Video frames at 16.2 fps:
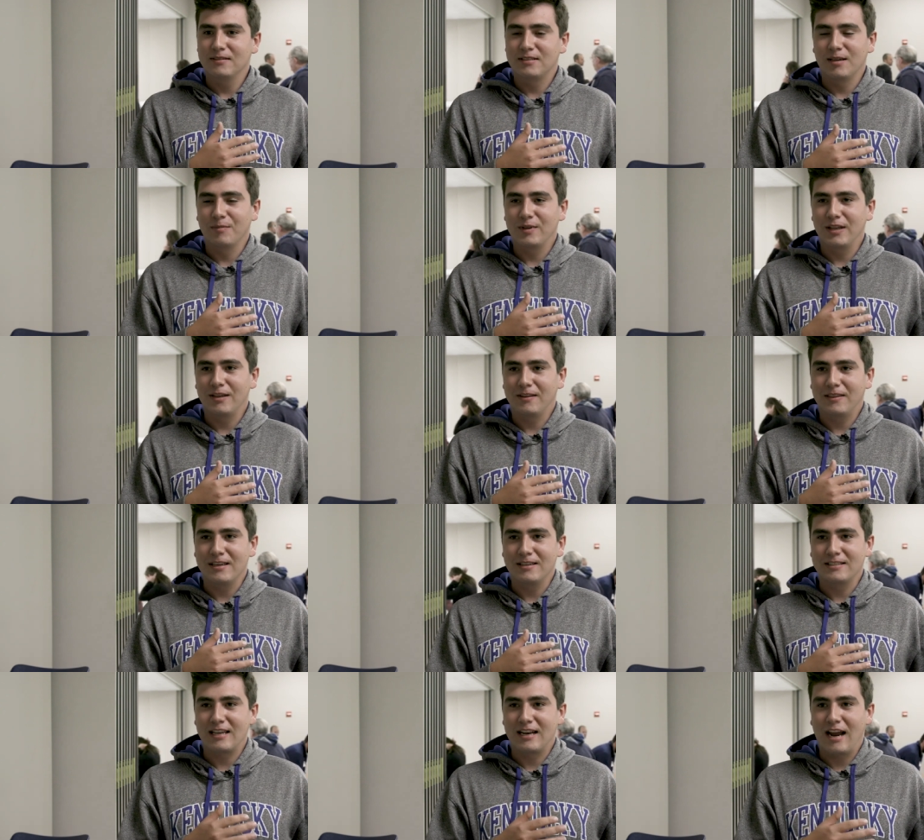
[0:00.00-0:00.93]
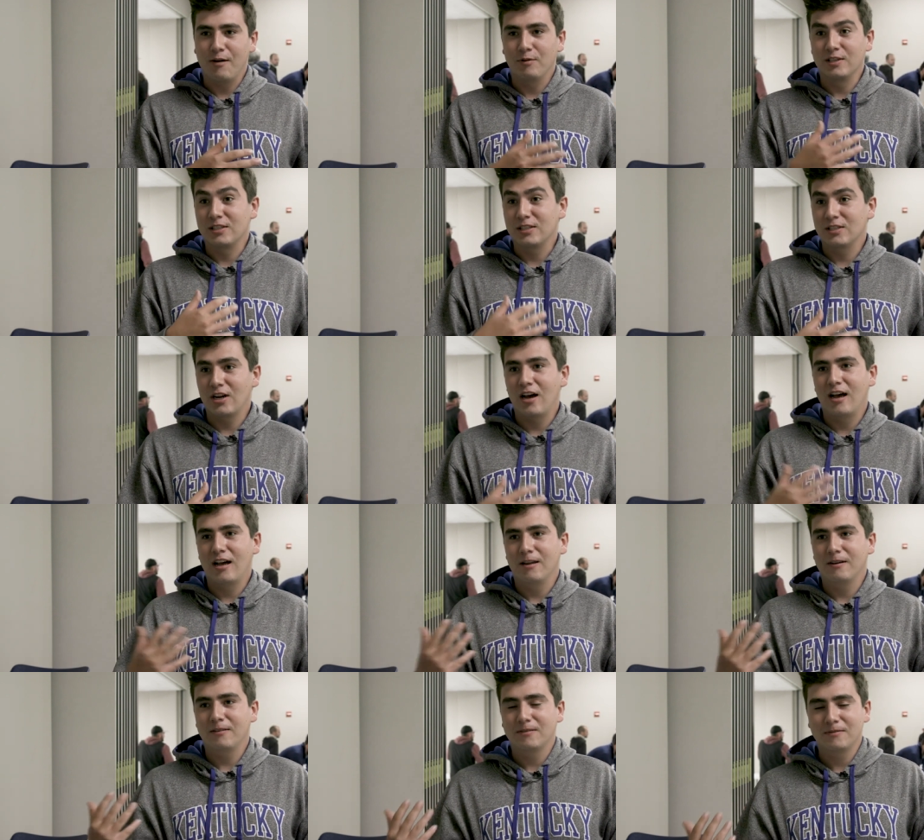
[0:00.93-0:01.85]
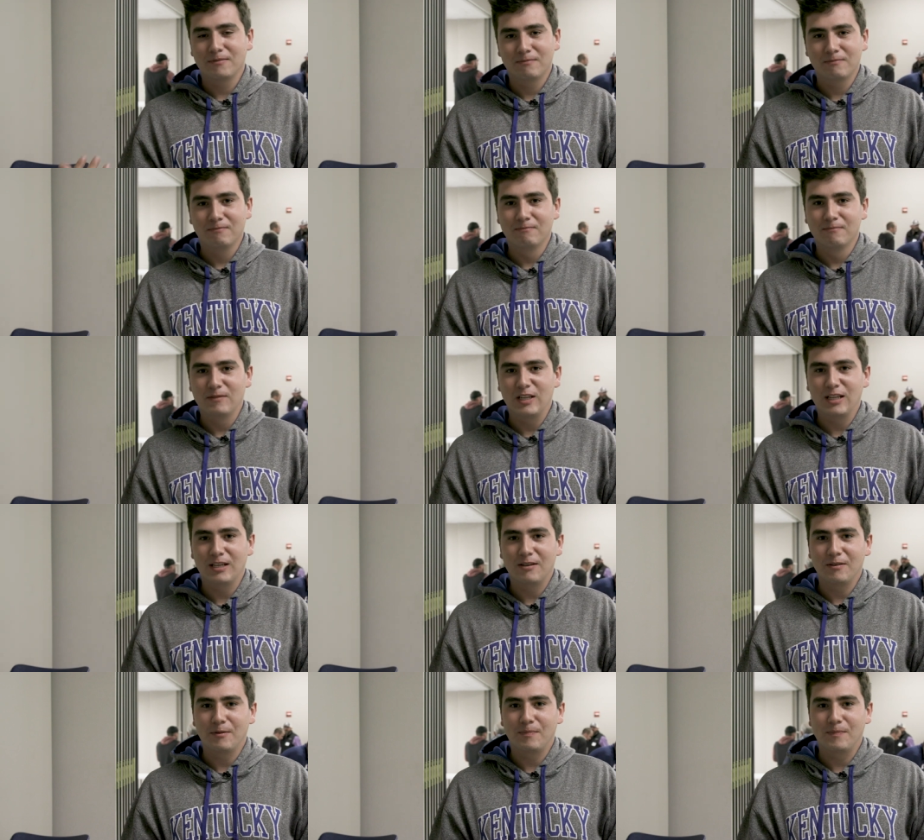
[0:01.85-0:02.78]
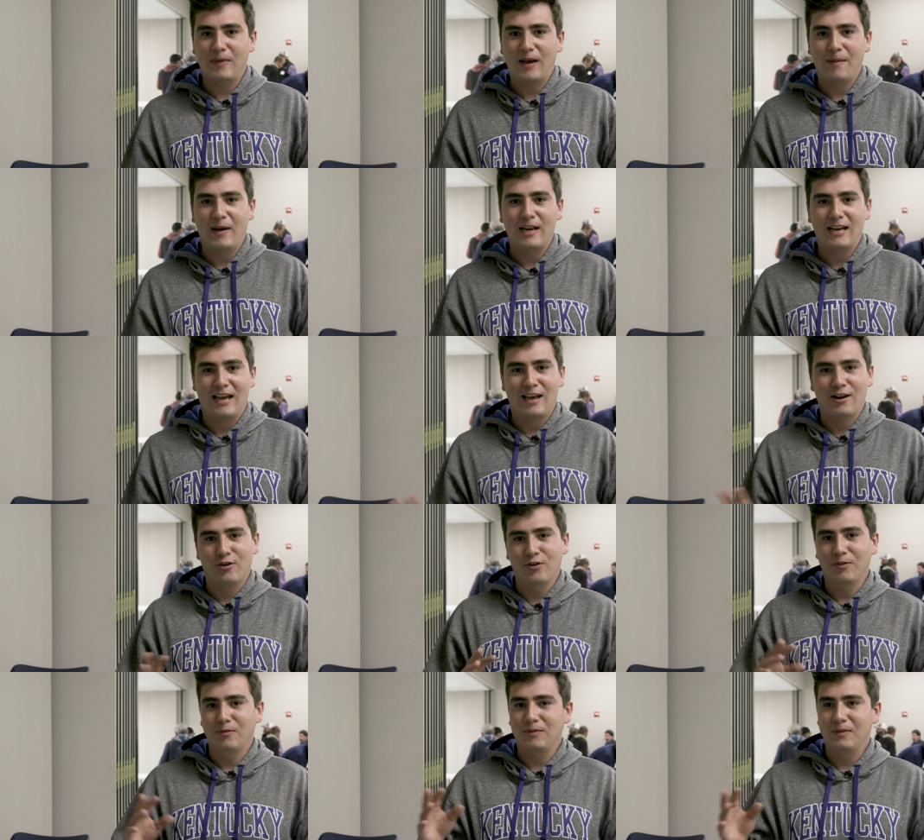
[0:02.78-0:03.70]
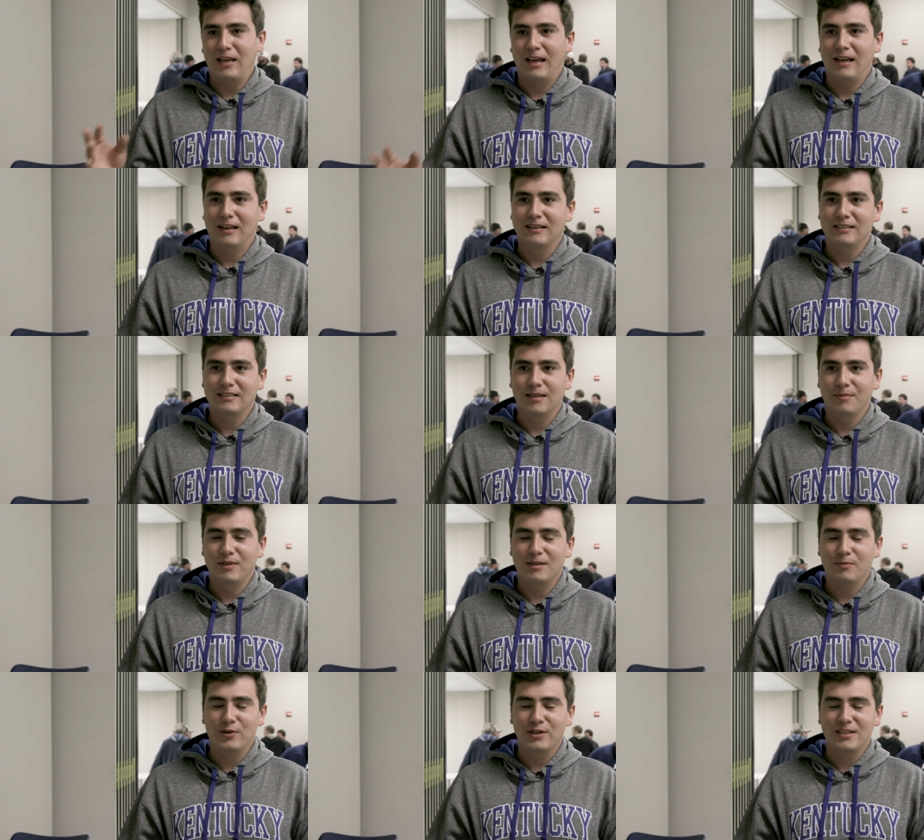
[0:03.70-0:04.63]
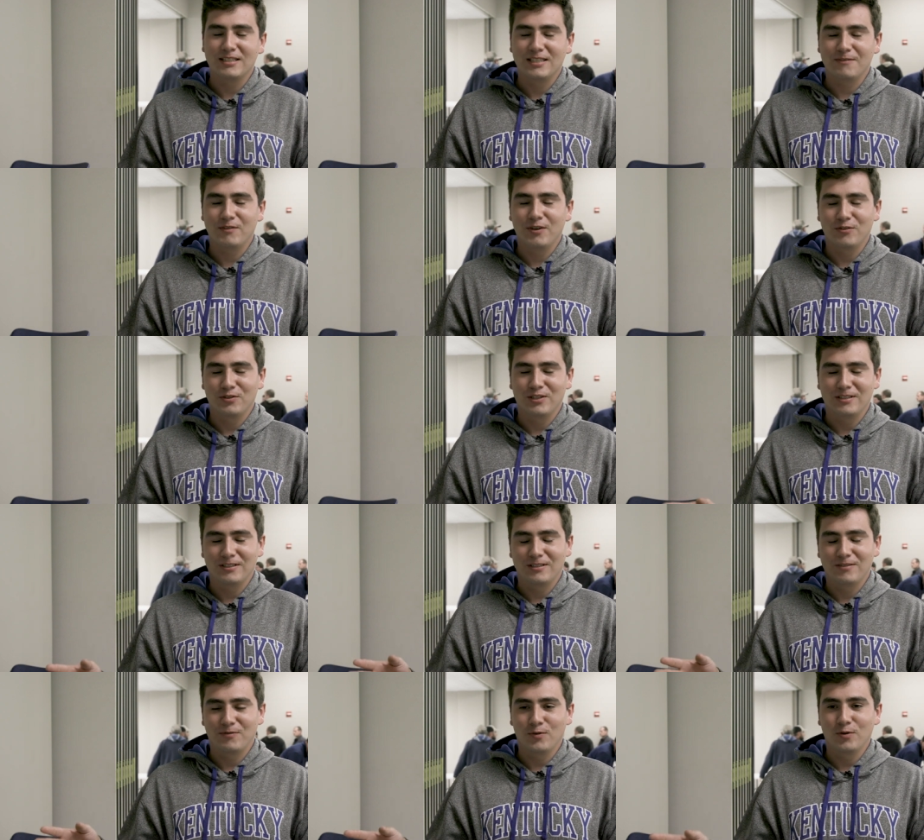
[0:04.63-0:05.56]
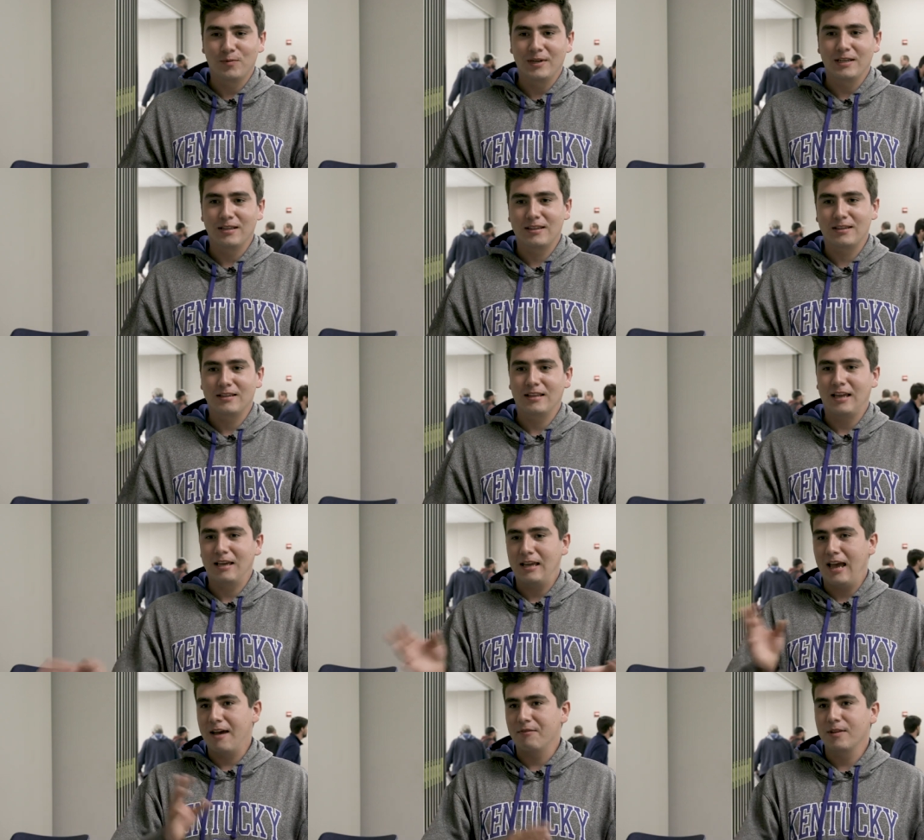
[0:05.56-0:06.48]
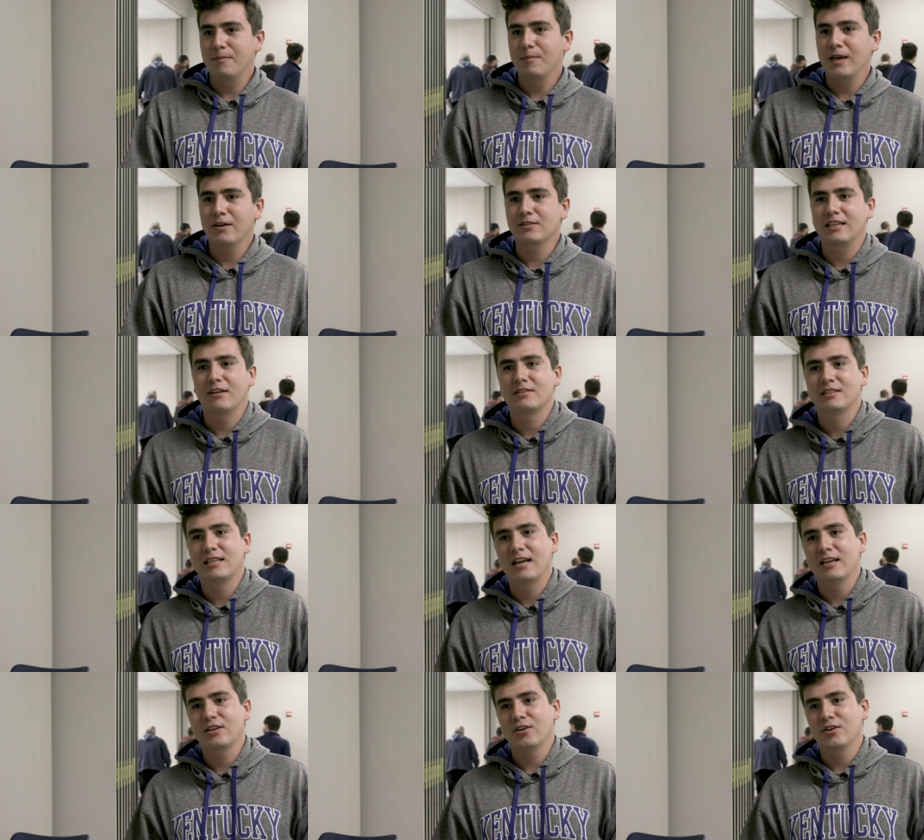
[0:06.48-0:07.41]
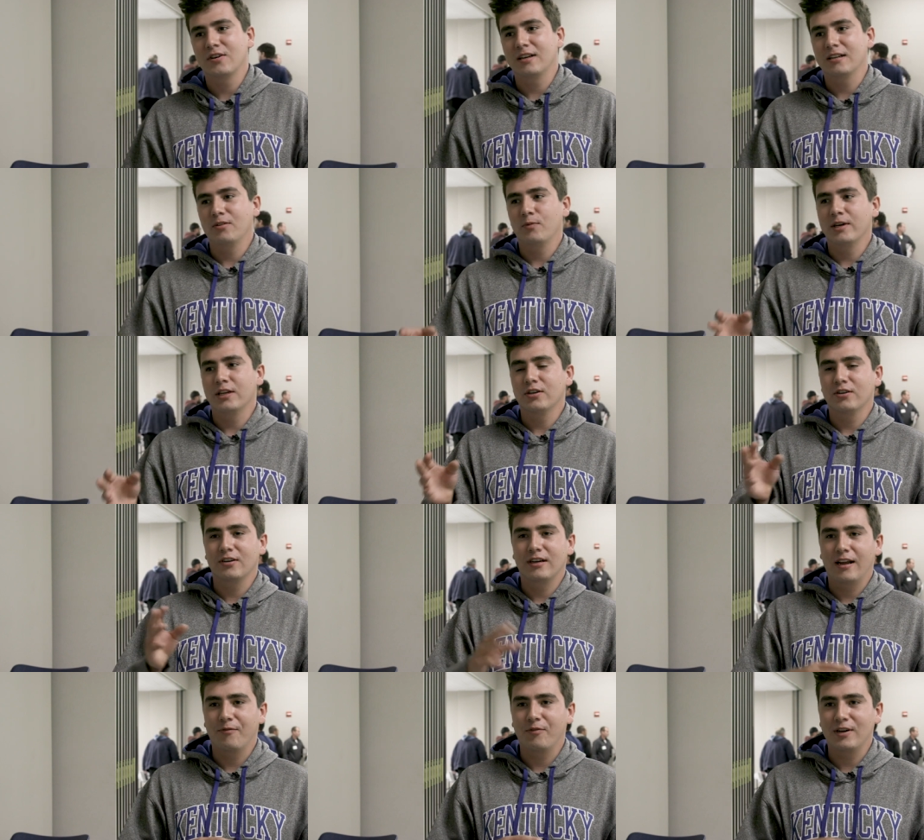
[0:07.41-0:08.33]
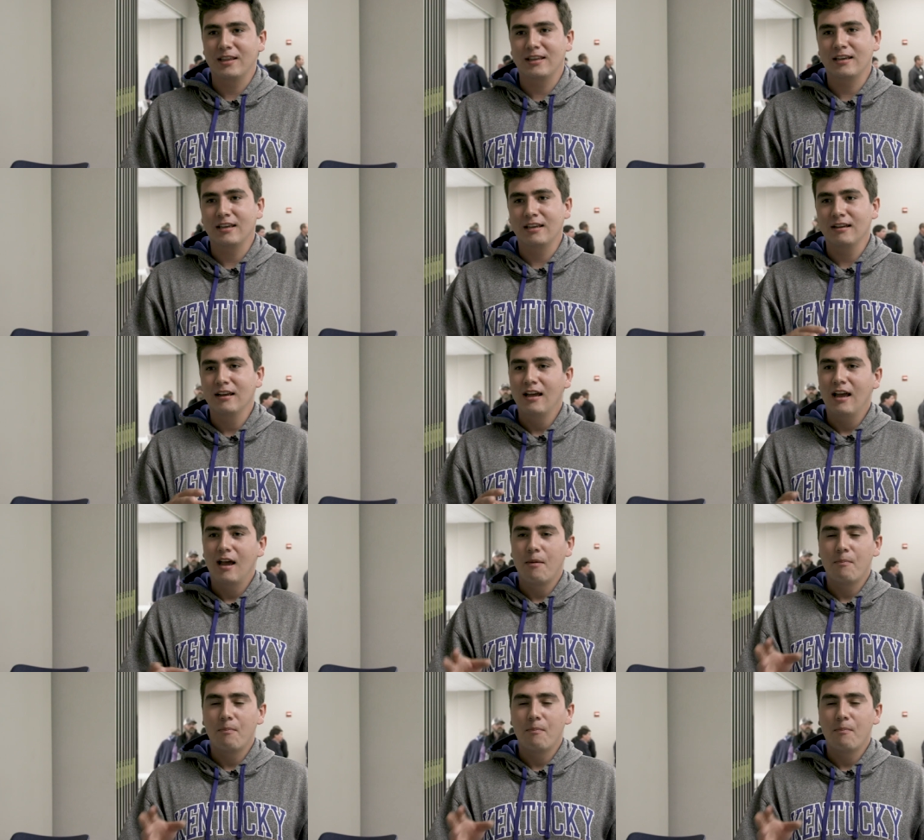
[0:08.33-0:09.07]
some of the things that I was taught uh, by my dad or that some of the preconceived notions for with like having the bales outside during the winter and everything